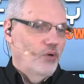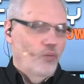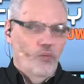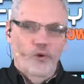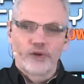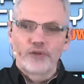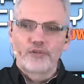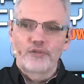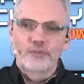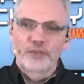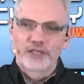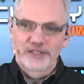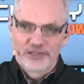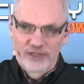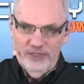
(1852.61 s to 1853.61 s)
One of the
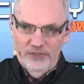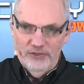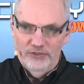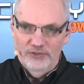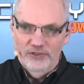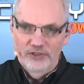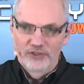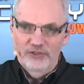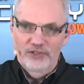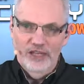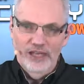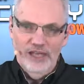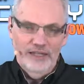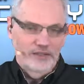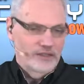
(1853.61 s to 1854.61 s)
big things is
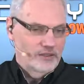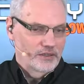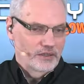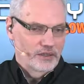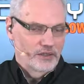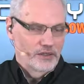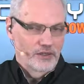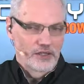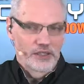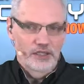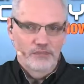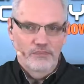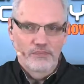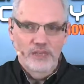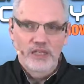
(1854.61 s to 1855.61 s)
that the
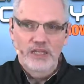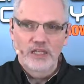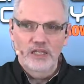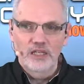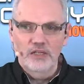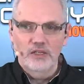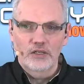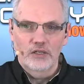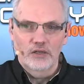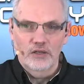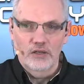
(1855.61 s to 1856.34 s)
mini